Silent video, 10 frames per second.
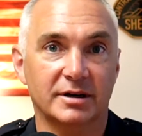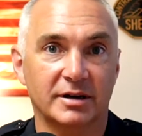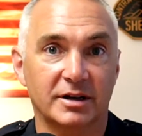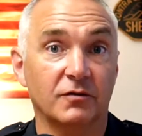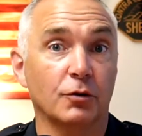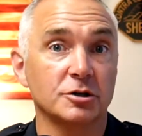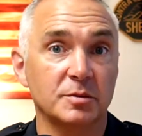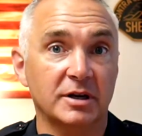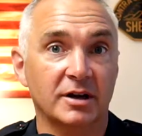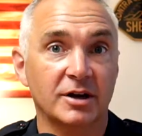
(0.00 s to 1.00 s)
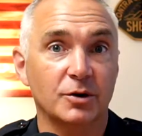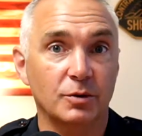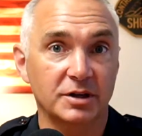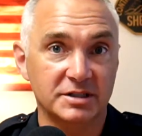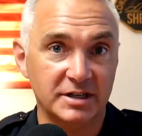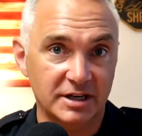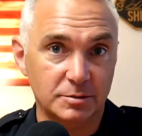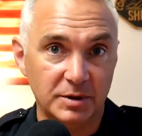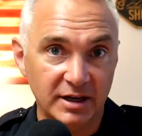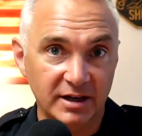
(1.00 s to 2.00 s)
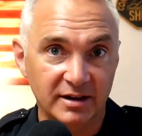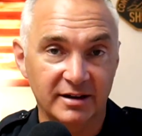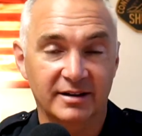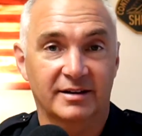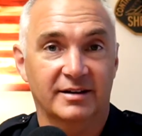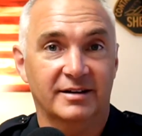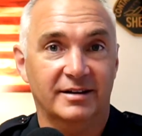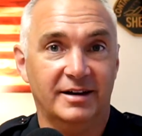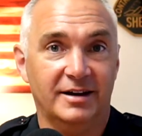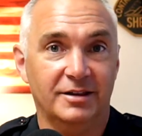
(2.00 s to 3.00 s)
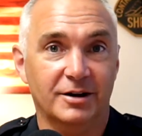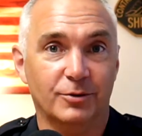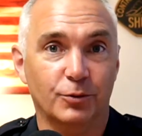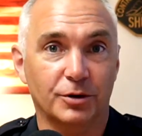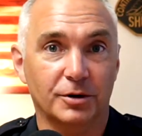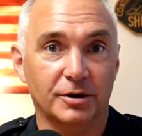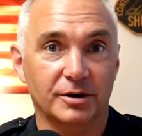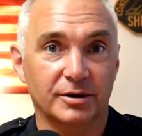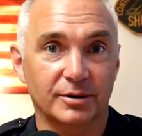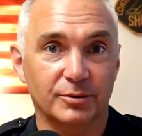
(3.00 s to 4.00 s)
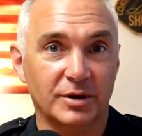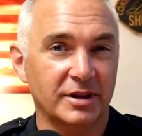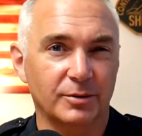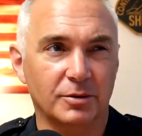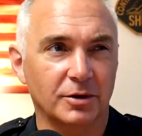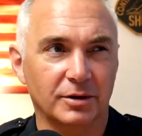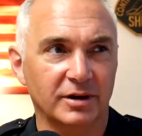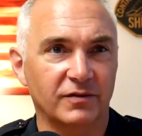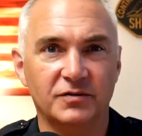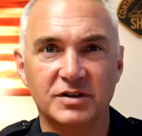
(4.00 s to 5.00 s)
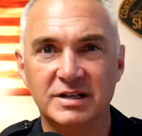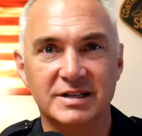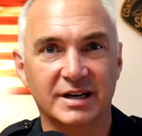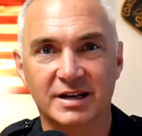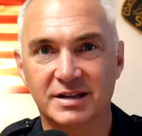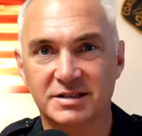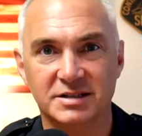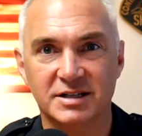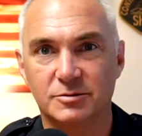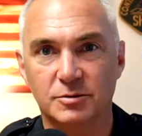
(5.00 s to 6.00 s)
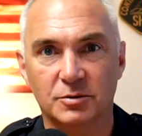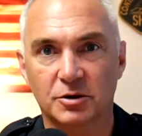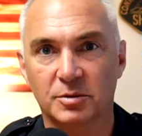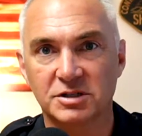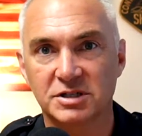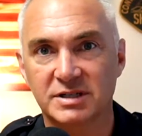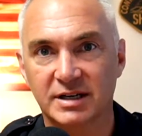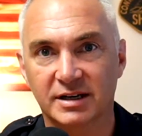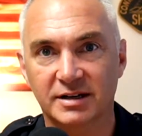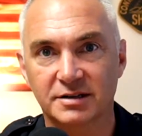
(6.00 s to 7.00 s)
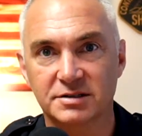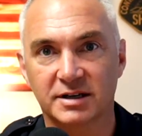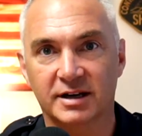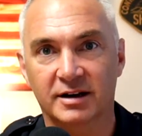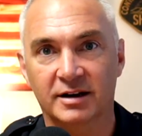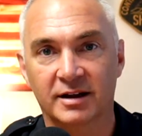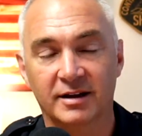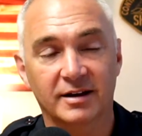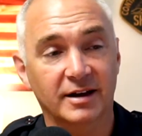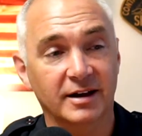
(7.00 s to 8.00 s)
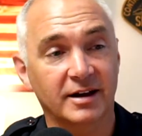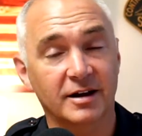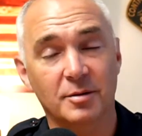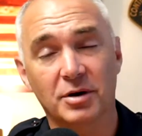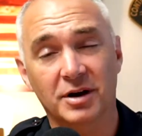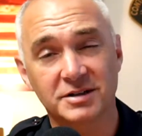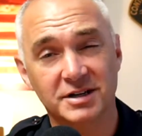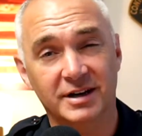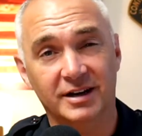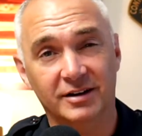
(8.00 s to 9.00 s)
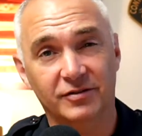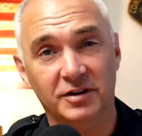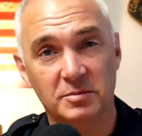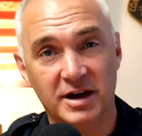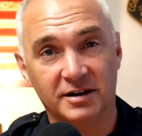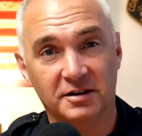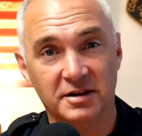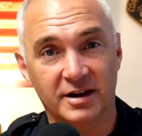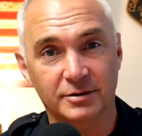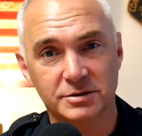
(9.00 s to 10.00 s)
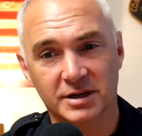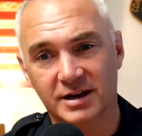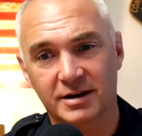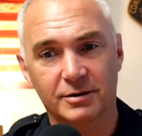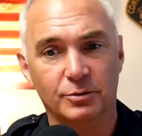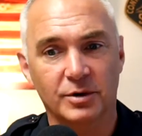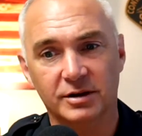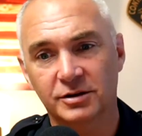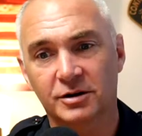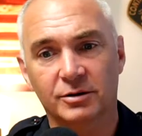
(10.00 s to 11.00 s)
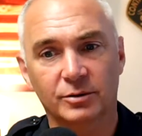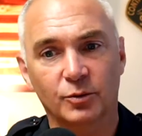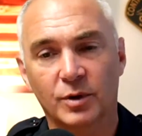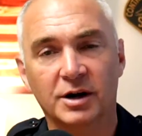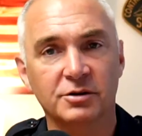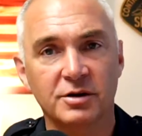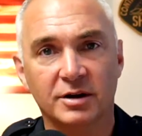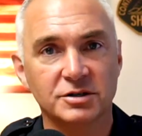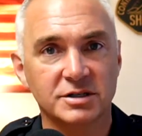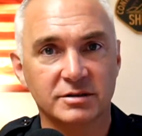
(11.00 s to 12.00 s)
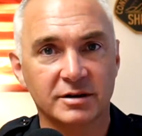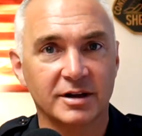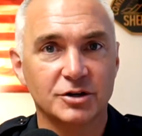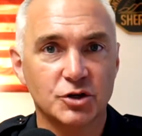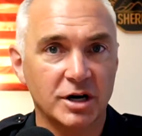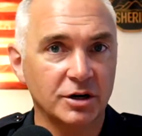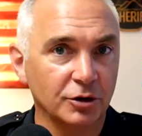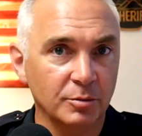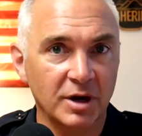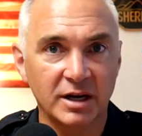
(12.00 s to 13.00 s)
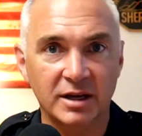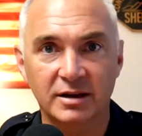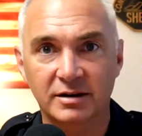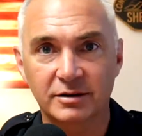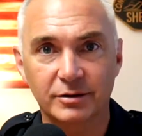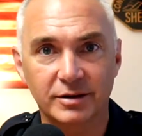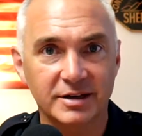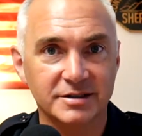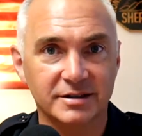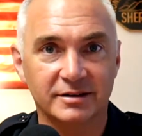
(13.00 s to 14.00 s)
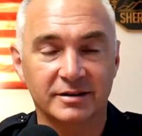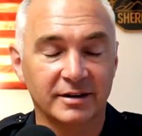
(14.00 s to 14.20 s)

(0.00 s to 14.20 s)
enforcement with CHP, and there were, I think we wrote like 15 tickets, and CHP wrote a bunch of tickets, and I got a bunch of negative feedback on that. It was like, why are you out just trying to earn money and do this? And